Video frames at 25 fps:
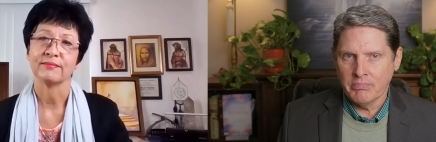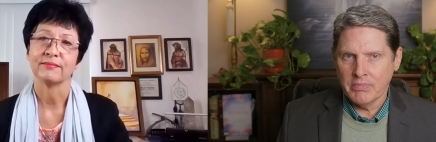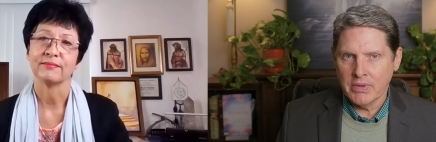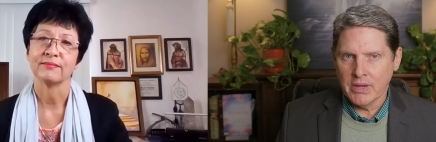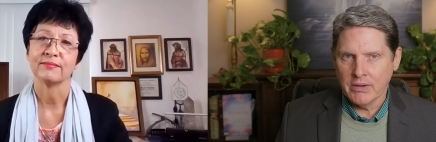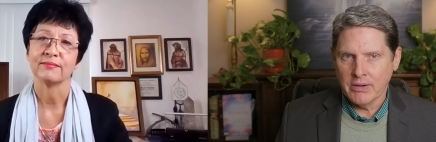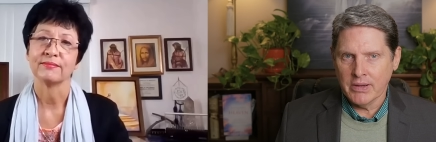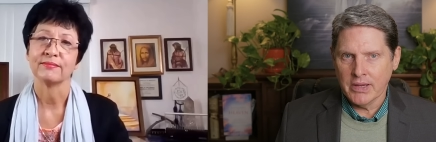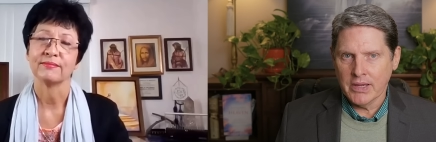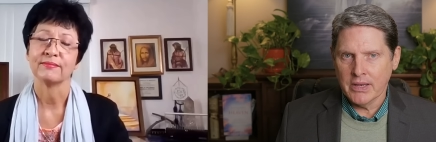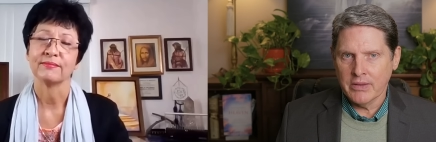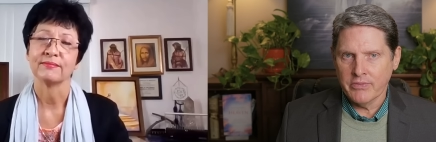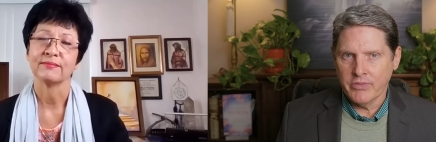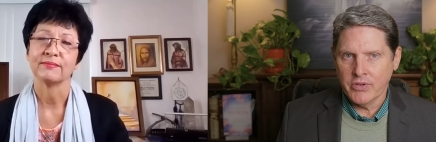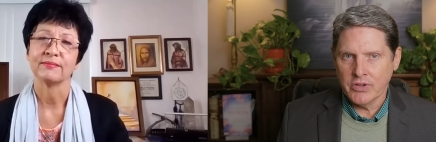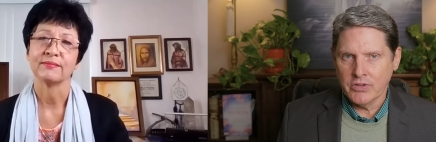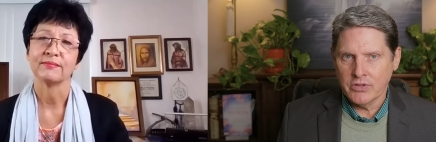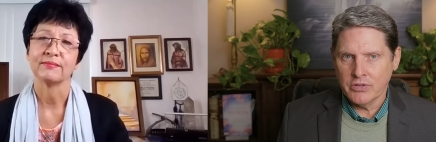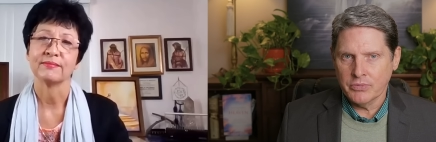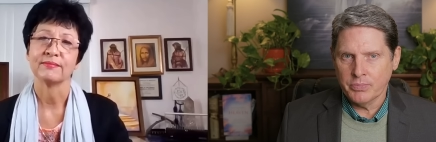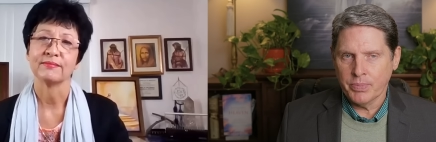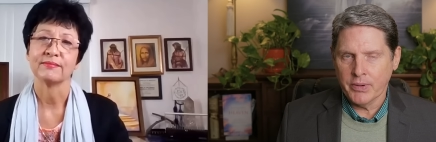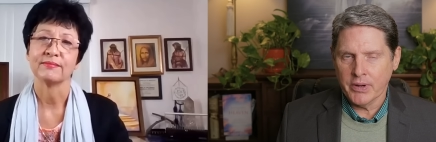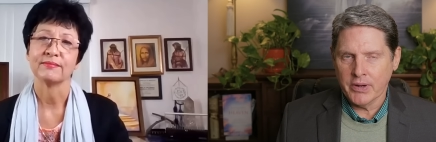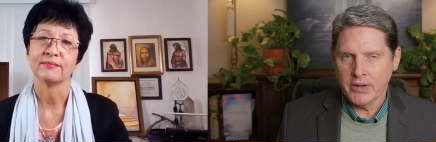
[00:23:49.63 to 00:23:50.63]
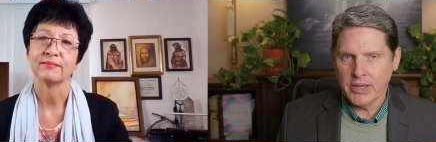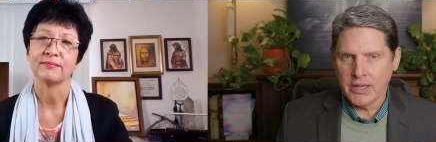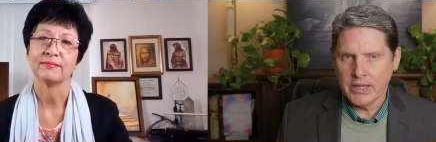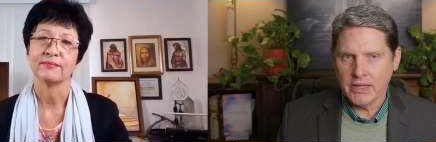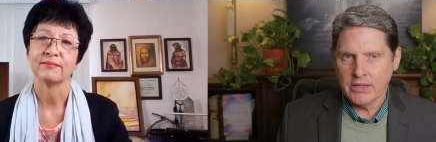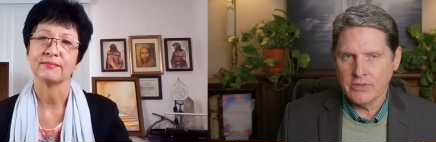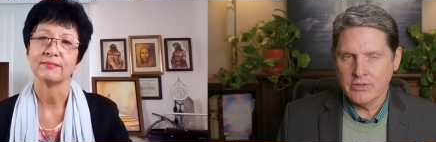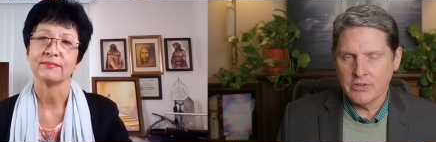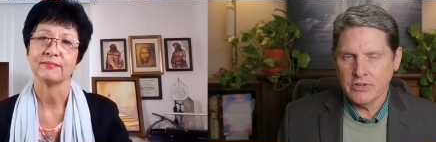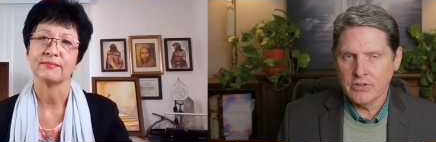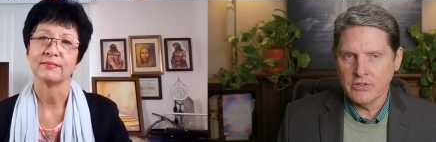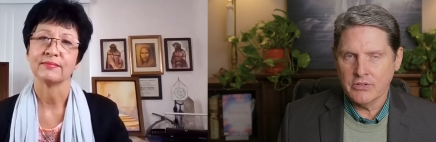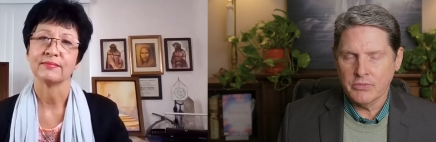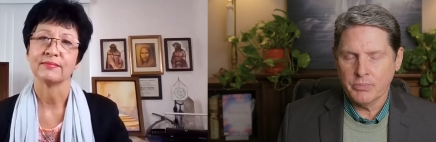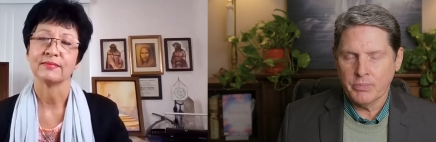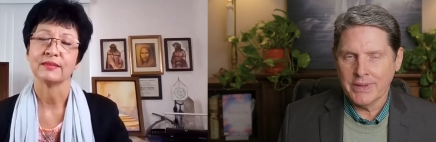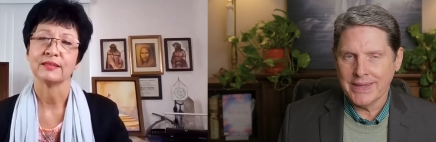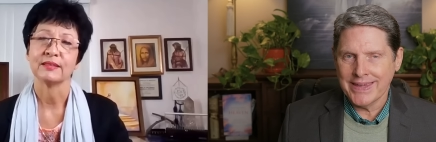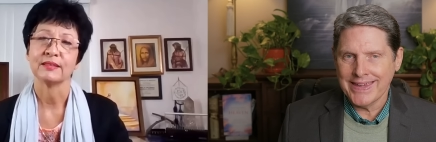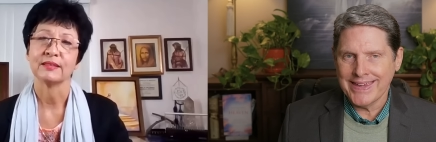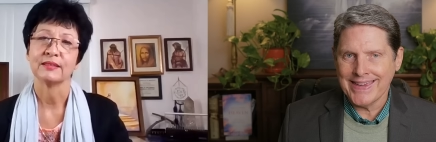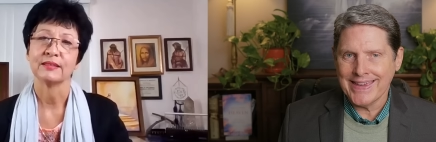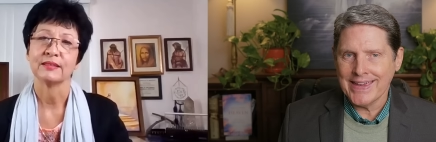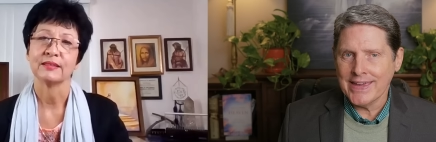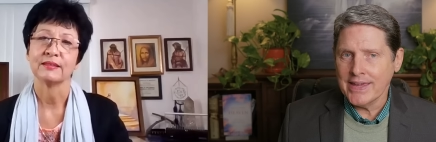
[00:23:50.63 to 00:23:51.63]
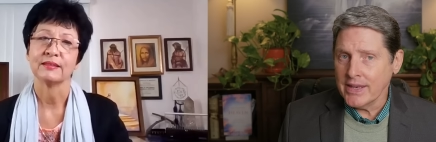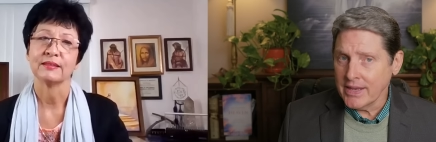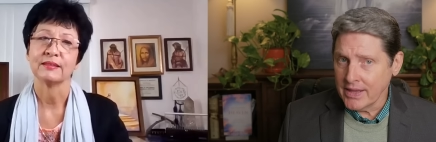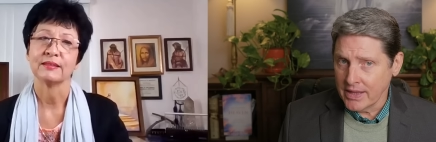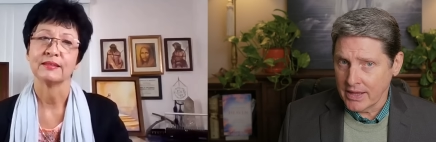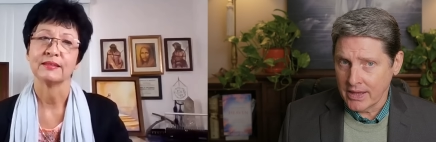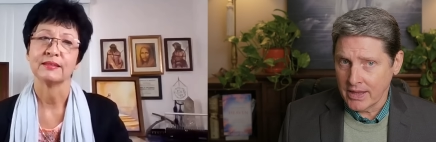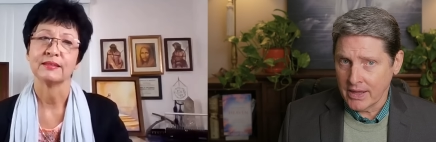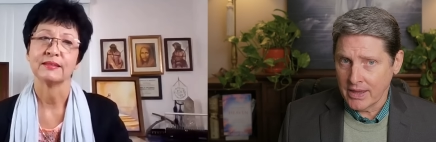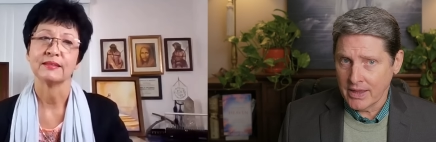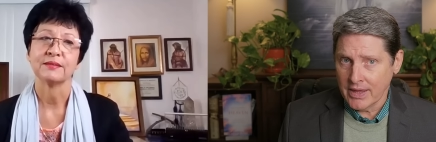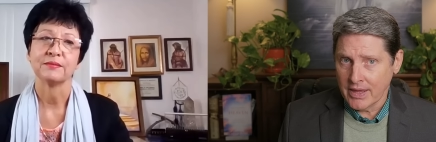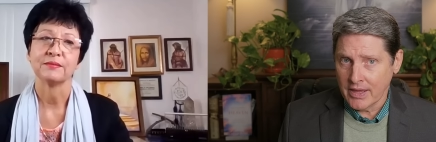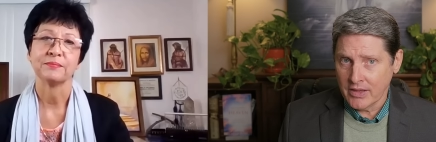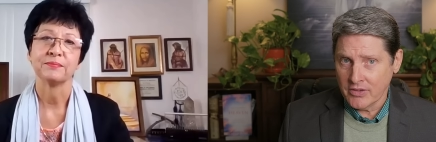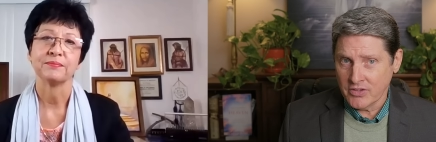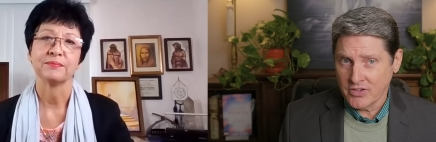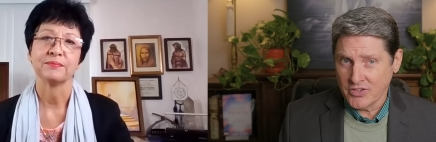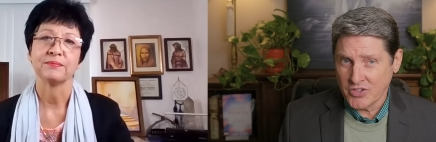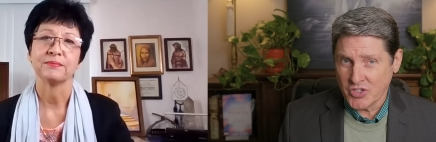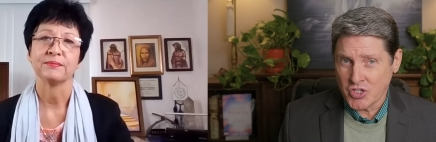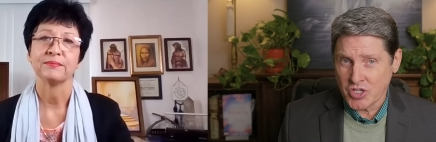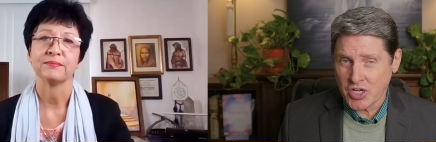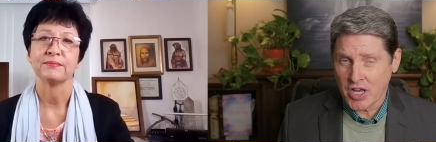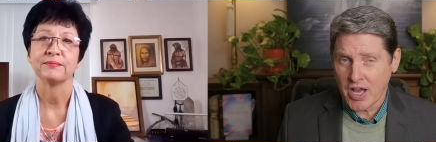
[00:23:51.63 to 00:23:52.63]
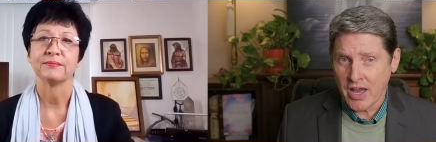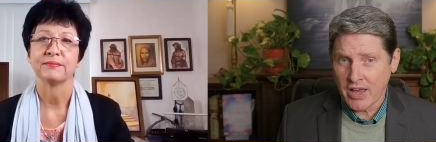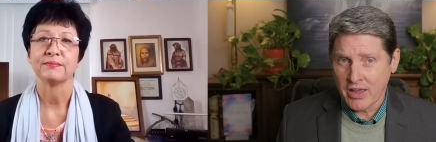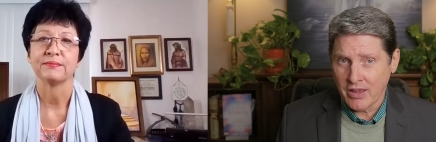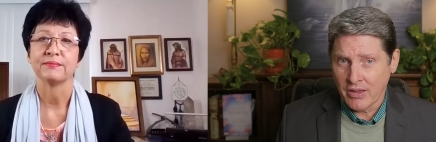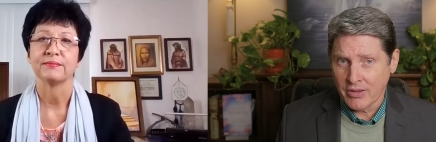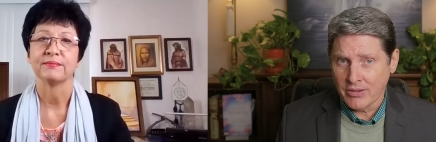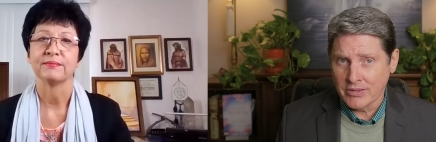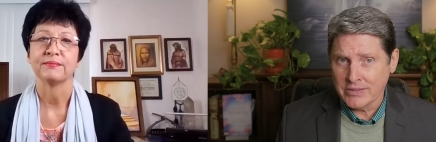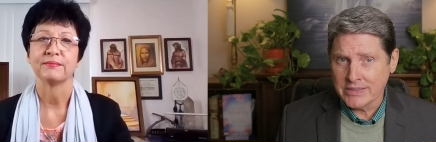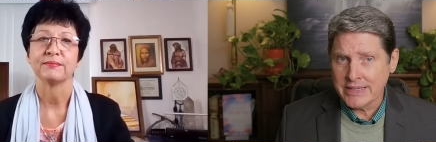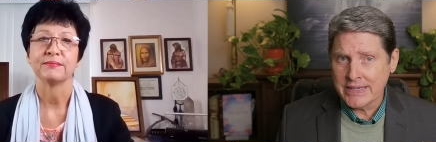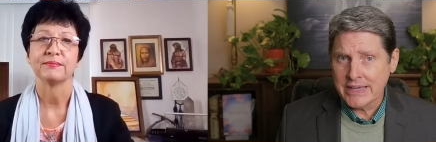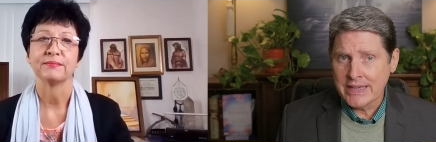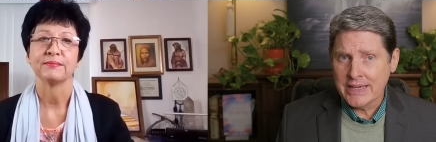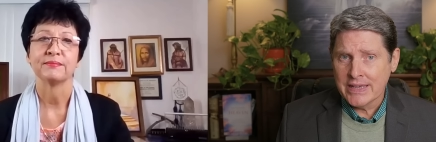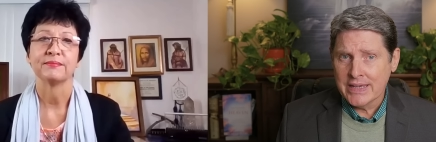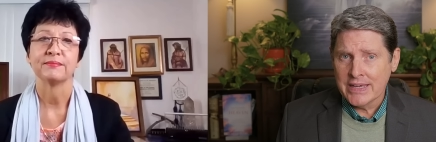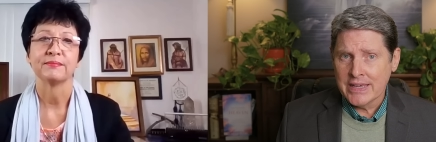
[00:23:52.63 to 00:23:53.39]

Speaker 1: myriad of experiences beginning as a child?